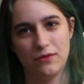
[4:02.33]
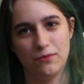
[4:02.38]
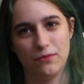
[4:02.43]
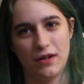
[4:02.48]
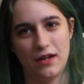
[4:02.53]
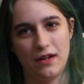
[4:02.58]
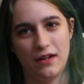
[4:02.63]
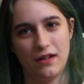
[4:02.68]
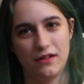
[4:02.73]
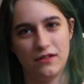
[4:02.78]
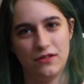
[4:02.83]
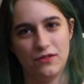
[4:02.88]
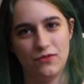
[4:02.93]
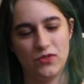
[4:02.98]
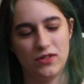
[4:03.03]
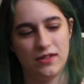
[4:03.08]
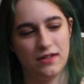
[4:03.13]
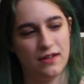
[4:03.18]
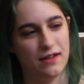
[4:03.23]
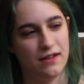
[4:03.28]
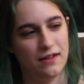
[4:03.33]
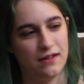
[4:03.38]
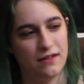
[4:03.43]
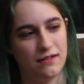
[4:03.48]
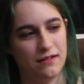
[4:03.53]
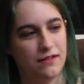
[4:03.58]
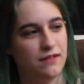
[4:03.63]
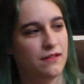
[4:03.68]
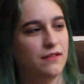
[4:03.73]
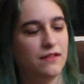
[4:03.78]
a raiding Tuesday,
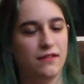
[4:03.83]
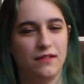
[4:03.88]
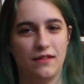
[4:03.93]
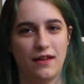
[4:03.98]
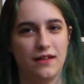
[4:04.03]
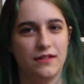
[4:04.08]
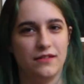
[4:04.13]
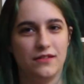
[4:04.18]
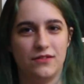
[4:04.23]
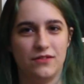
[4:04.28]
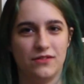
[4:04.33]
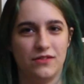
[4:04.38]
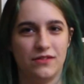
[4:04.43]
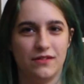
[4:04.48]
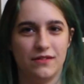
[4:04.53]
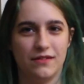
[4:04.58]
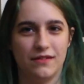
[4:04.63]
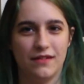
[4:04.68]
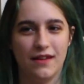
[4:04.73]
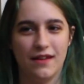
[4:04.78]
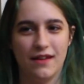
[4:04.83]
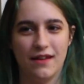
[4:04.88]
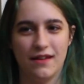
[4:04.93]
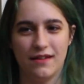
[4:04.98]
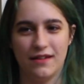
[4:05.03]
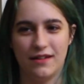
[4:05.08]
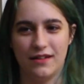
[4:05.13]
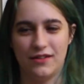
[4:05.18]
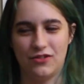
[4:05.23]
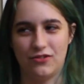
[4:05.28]
and that's just,
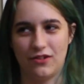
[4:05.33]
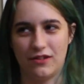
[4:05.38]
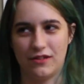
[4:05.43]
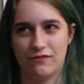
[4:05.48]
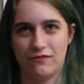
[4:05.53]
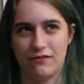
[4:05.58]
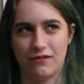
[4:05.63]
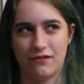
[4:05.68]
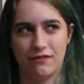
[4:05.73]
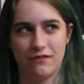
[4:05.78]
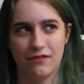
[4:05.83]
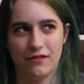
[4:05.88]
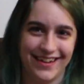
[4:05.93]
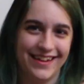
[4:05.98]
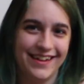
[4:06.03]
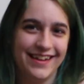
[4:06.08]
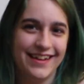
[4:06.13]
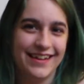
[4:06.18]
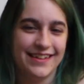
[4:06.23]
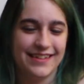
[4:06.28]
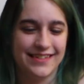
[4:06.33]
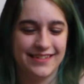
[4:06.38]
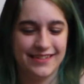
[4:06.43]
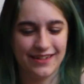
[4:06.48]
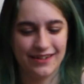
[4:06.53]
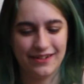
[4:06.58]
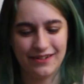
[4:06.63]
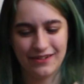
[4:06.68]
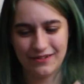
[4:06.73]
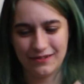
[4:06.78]
it's stressful.
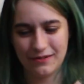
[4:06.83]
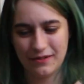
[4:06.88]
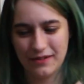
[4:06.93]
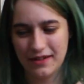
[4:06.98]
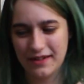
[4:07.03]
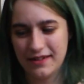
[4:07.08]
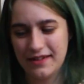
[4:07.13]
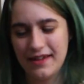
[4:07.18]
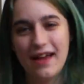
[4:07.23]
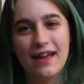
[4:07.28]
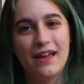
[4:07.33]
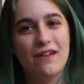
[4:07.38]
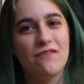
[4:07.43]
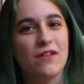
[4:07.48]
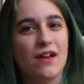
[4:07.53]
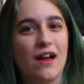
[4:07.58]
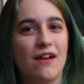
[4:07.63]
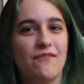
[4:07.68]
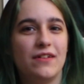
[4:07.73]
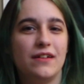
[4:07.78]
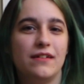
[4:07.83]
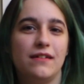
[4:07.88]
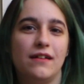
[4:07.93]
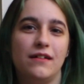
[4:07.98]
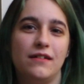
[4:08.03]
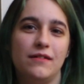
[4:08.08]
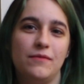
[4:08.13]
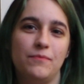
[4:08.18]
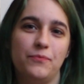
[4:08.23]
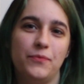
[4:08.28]
So yeah, if you haven't
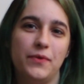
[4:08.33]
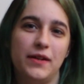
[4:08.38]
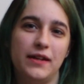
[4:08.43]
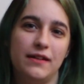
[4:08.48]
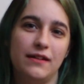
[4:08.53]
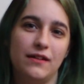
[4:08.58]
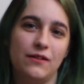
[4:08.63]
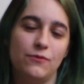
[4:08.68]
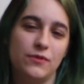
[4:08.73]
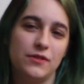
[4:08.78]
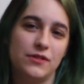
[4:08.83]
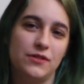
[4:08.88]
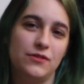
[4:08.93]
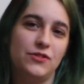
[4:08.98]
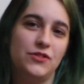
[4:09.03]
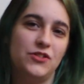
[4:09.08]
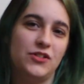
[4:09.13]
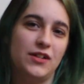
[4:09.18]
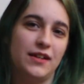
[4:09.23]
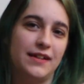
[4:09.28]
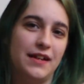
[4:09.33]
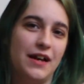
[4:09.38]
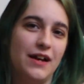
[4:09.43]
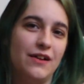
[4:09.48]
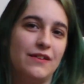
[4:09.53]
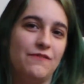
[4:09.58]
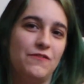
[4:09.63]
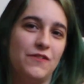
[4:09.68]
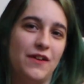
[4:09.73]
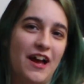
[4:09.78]
played Guild Wars, you should check it out.
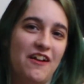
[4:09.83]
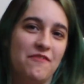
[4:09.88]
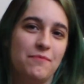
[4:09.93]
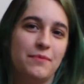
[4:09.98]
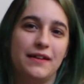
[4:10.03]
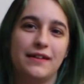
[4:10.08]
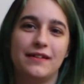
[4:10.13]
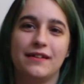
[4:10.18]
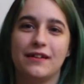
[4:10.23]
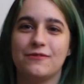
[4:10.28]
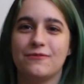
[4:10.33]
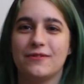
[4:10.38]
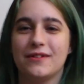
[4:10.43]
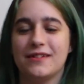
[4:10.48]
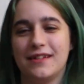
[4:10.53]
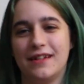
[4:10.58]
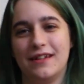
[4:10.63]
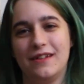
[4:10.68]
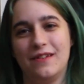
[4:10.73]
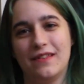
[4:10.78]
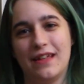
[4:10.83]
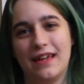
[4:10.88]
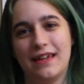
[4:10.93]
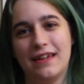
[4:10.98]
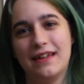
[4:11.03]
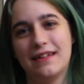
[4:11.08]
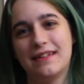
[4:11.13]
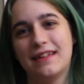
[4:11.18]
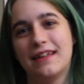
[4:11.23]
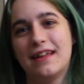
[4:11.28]
If you have played Guild Wars and you like
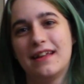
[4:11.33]
it,